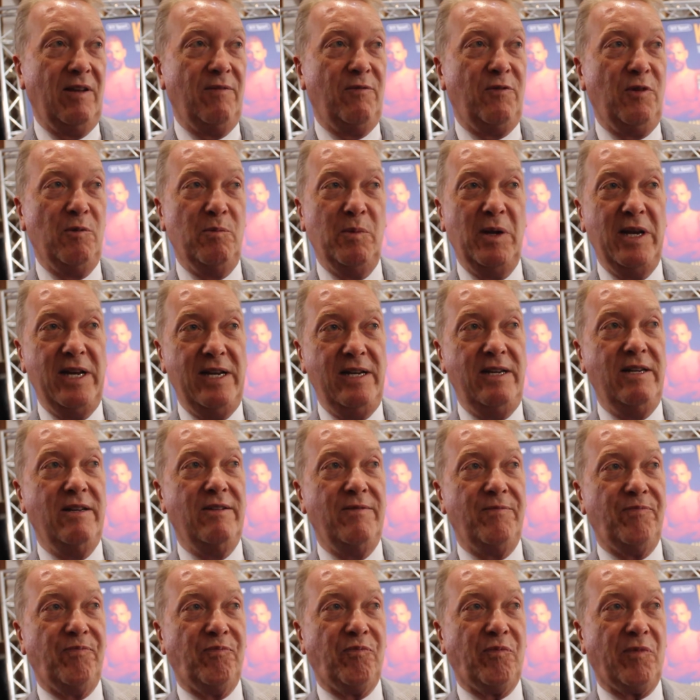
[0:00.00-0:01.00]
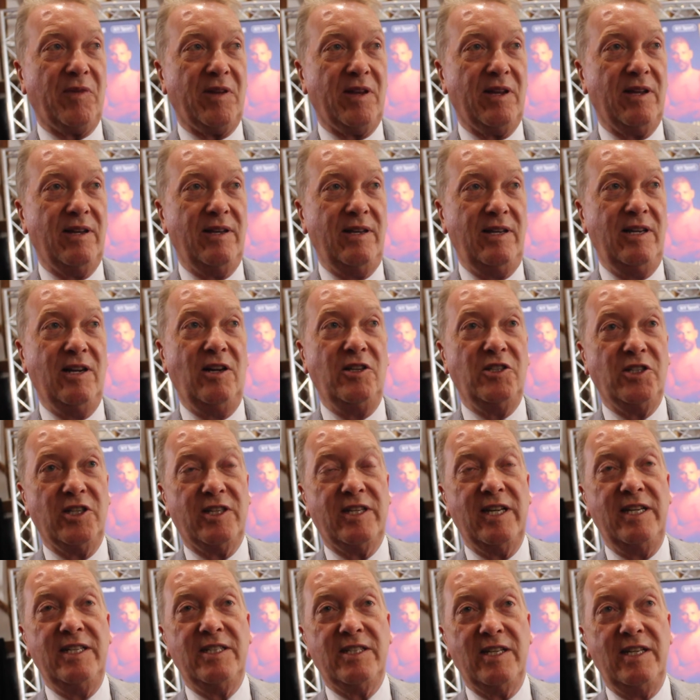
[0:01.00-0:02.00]
for me, you know,
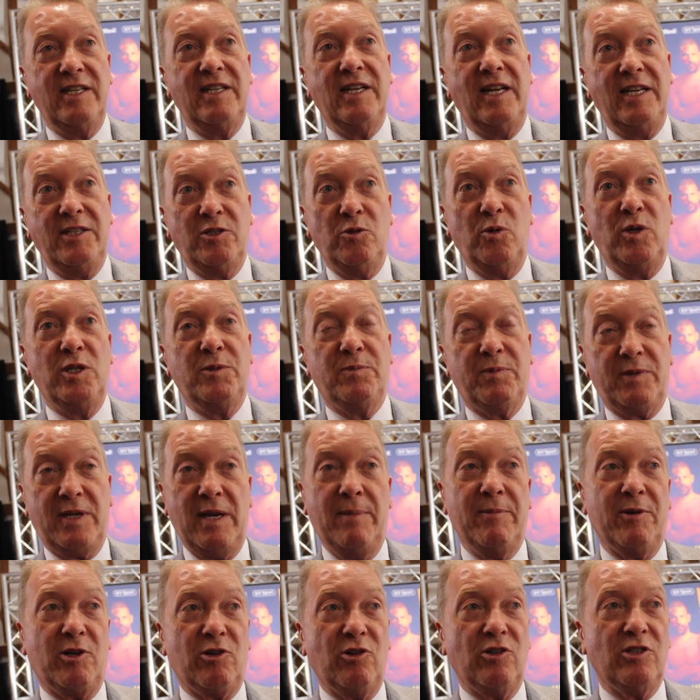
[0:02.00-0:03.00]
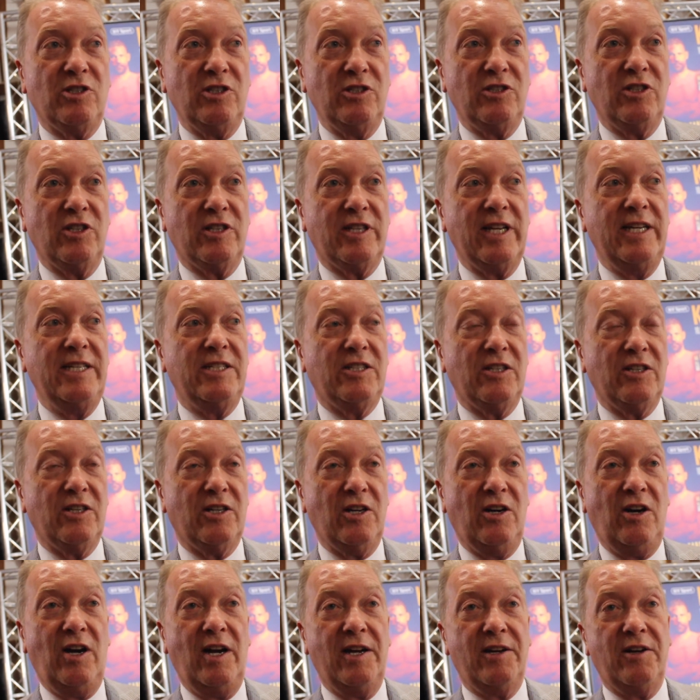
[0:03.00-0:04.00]
he's always come across as a decent
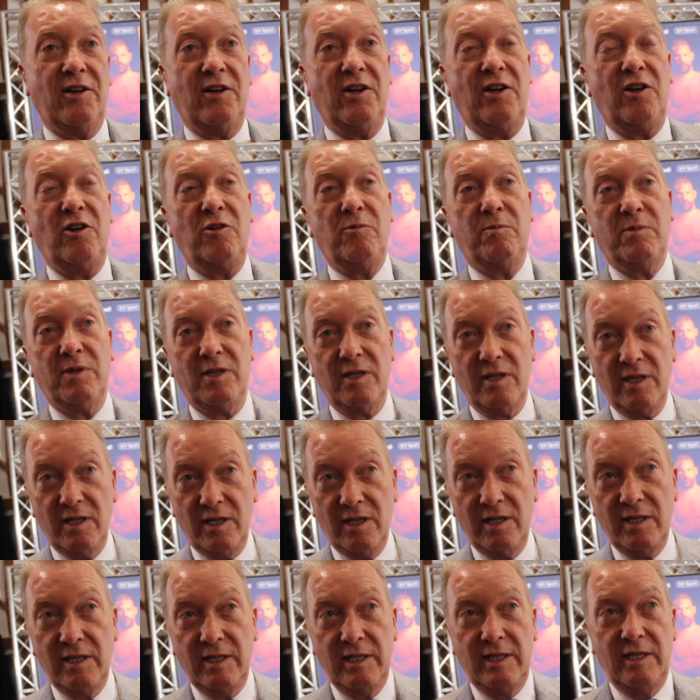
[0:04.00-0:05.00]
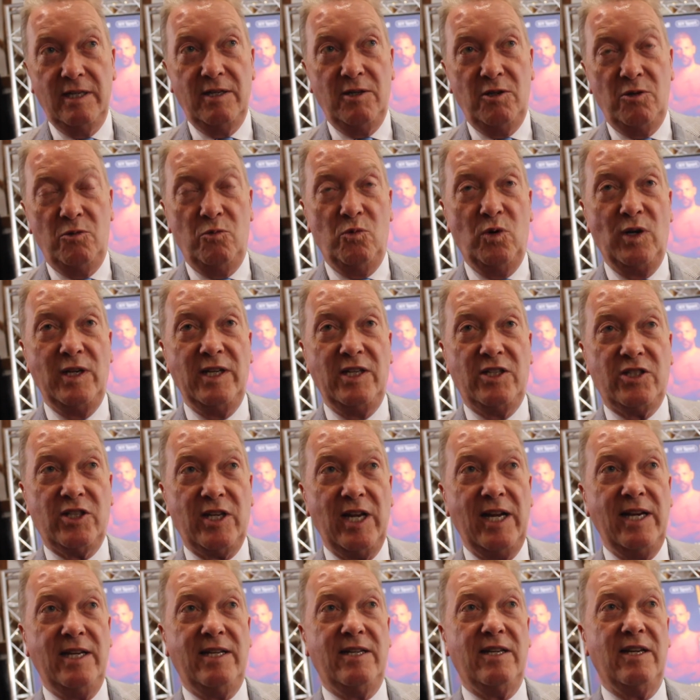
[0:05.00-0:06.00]
guy, and I hope that what he
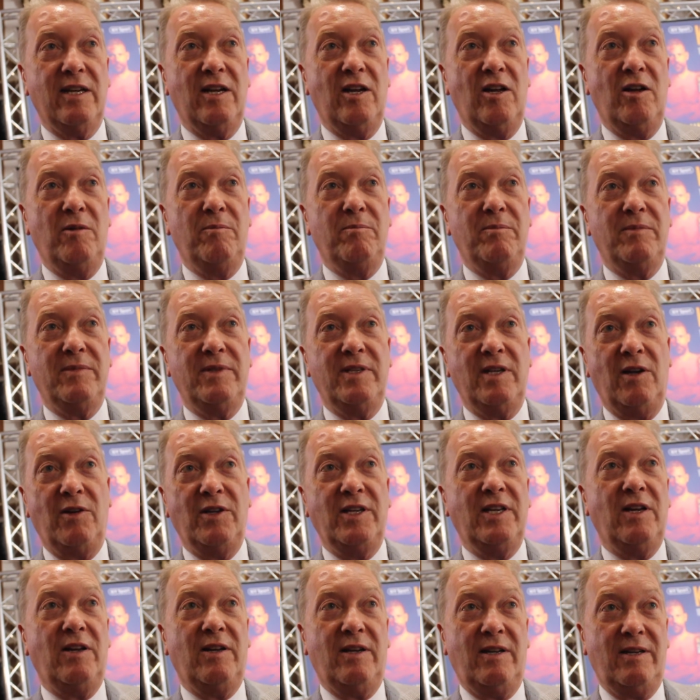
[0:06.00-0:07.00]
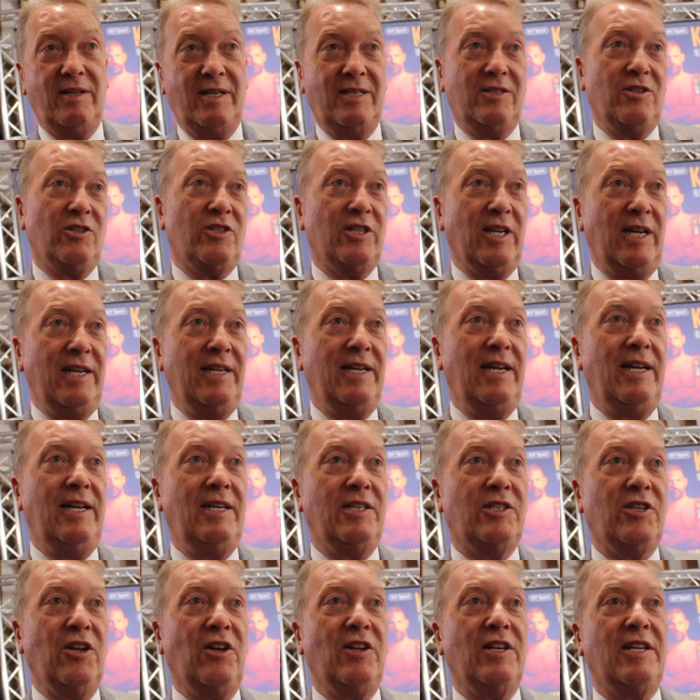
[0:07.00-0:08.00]
said, you know, as I say,
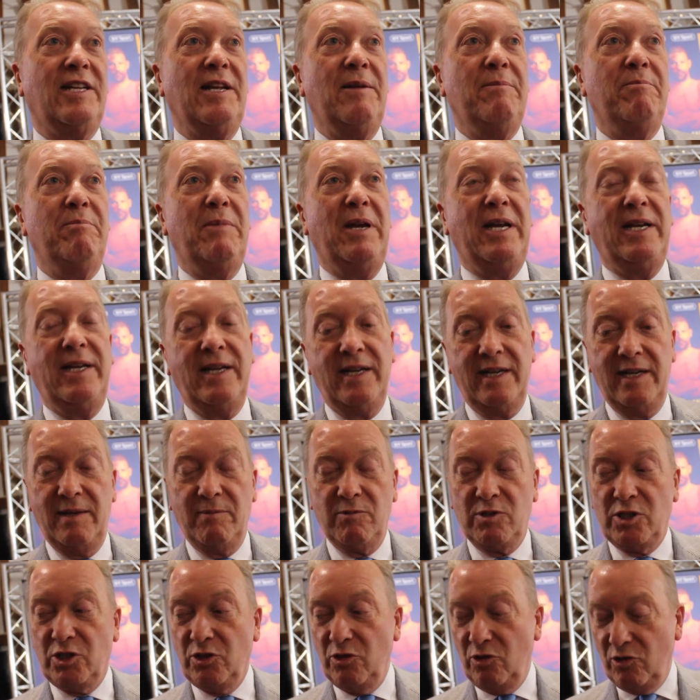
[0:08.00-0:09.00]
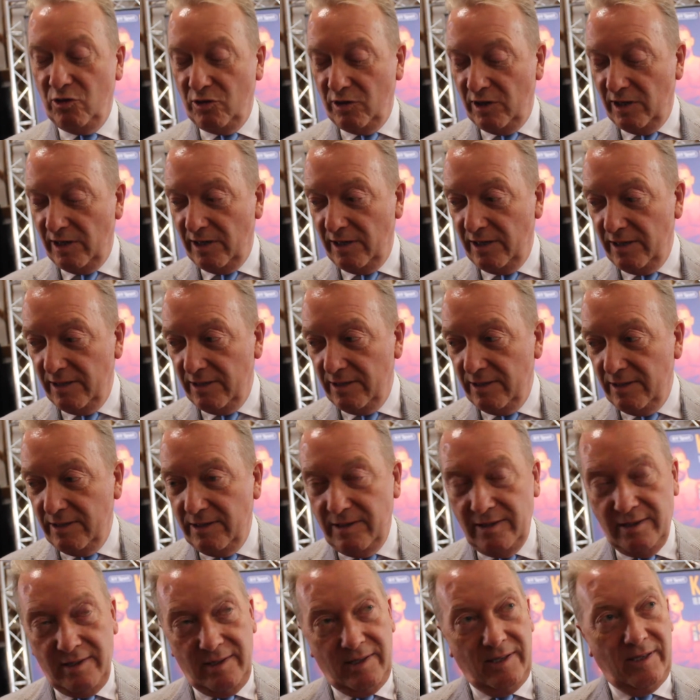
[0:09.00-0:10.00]
he certainly didn't mean it, and I'm sure
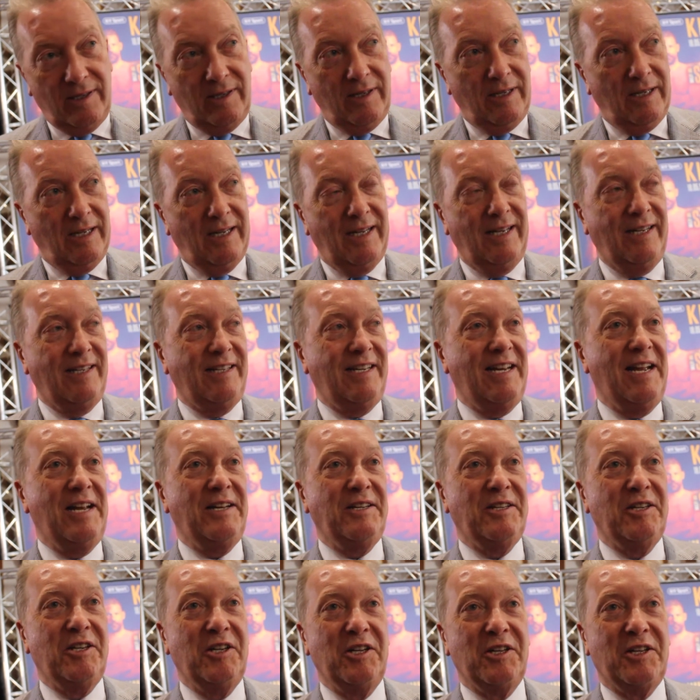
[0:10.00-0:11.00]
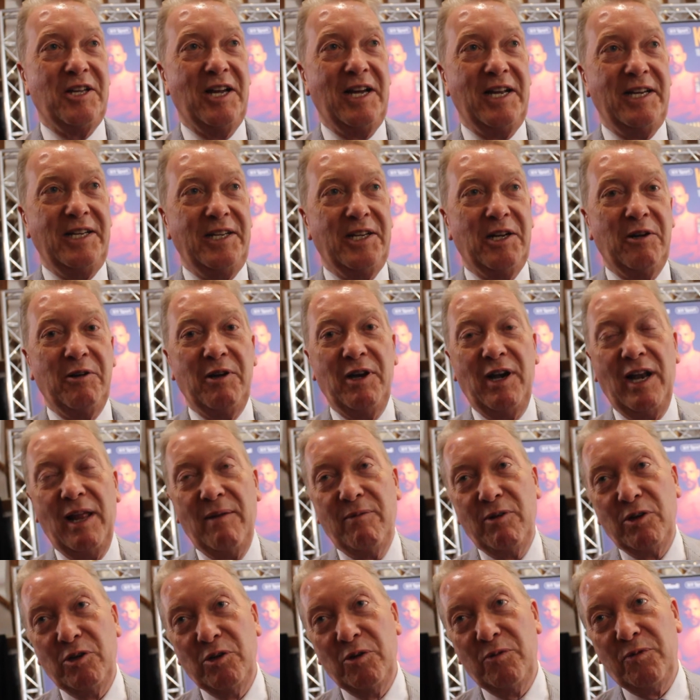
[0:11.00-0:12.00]
at the end of the day, you know, they'll
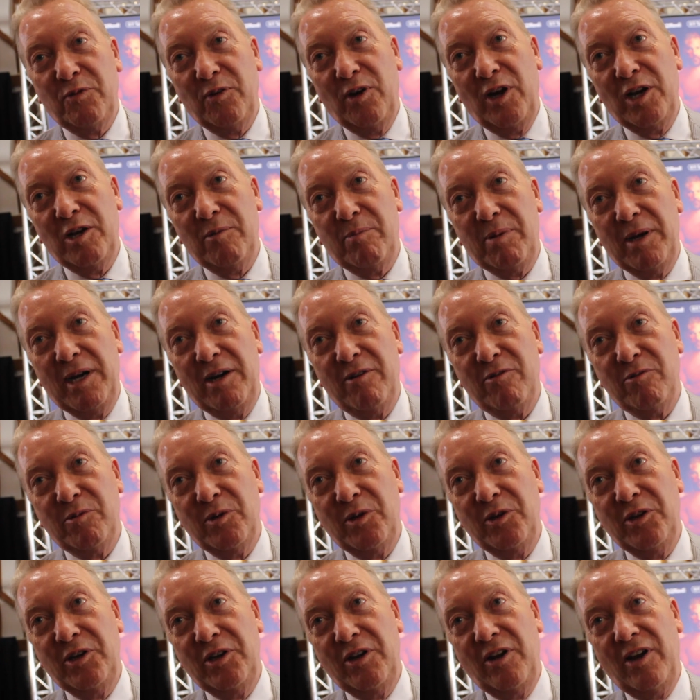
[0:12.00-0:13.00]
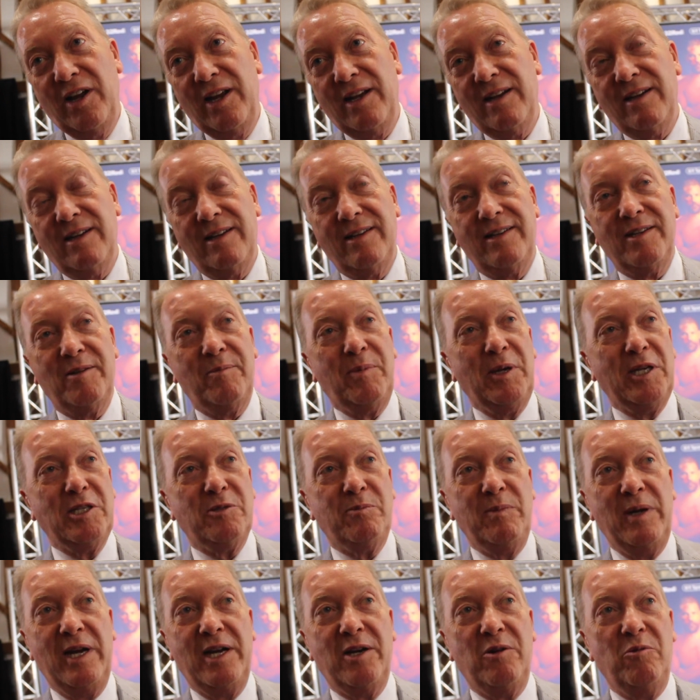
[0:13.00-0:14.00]
have a good fight, the pair of them on the night, and the
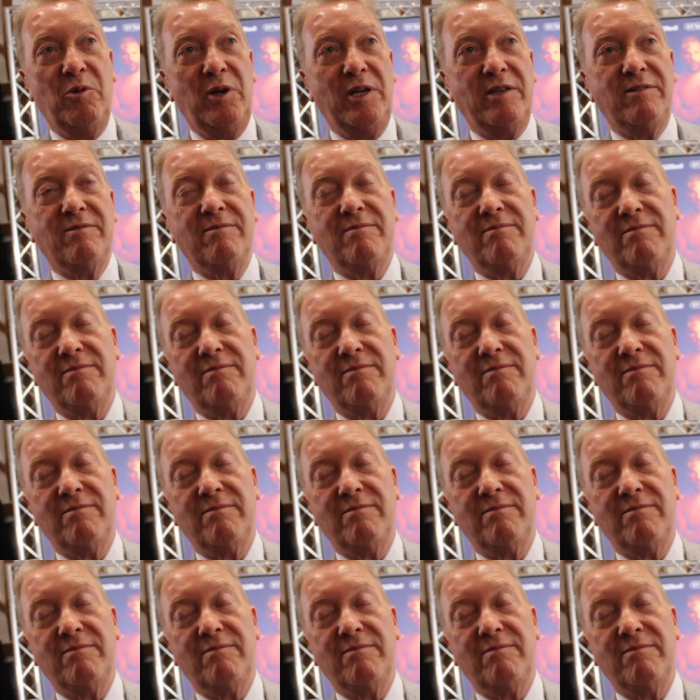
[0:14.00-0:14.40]
best man to win.